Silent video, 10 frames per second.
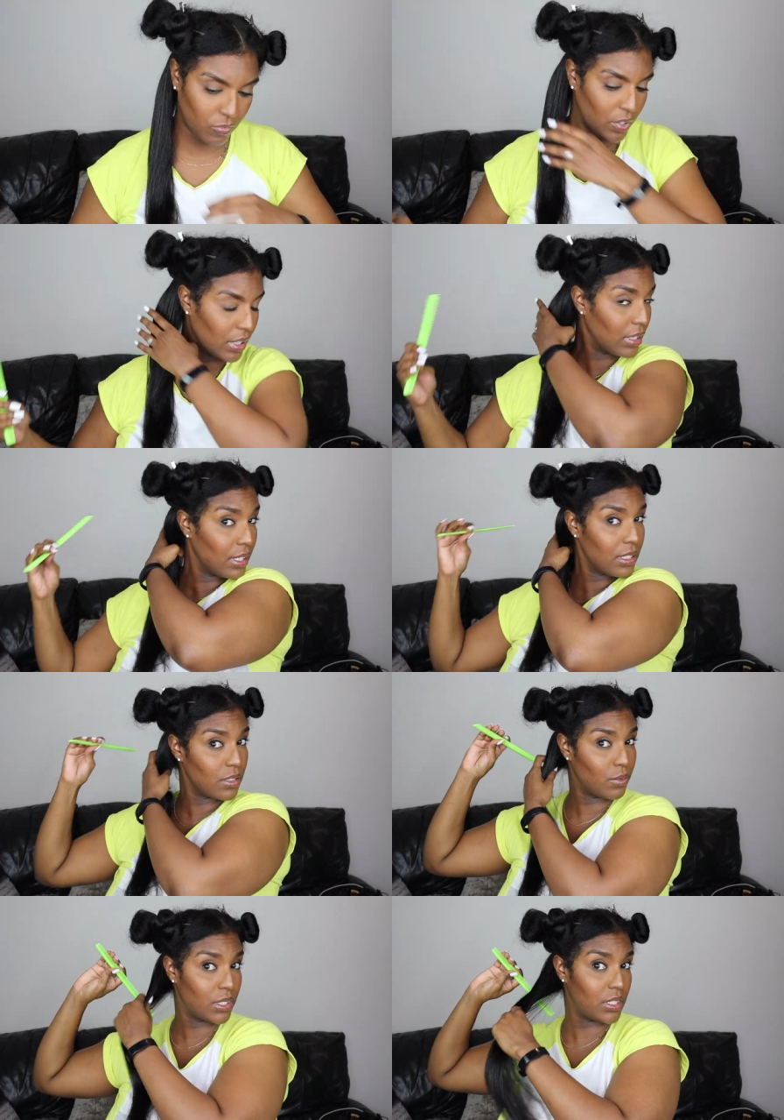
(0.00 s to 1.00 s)
And
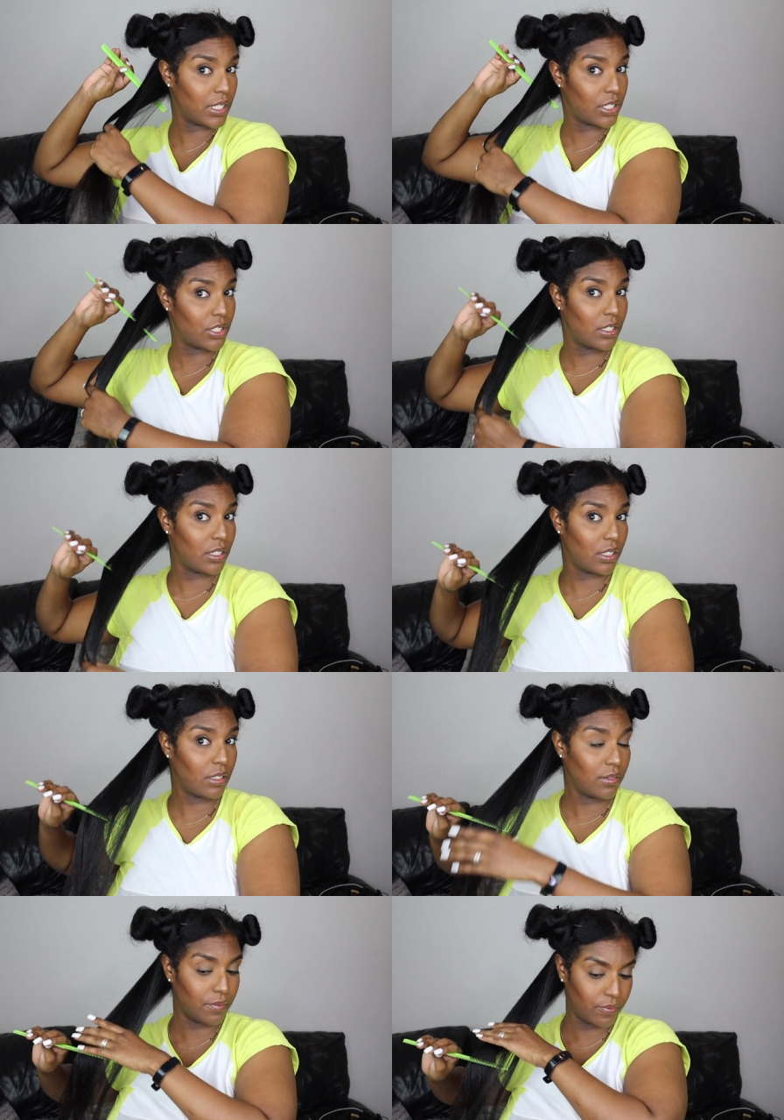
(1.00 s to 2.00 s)
that's one section
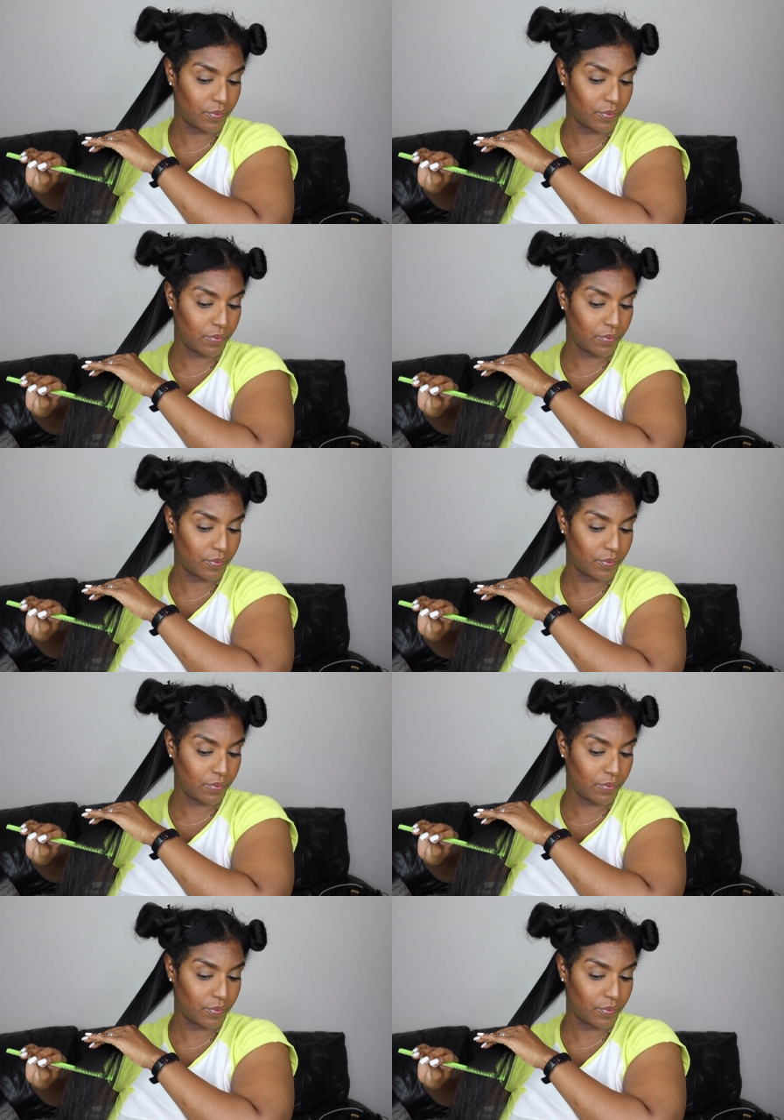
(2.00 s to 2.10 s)
done.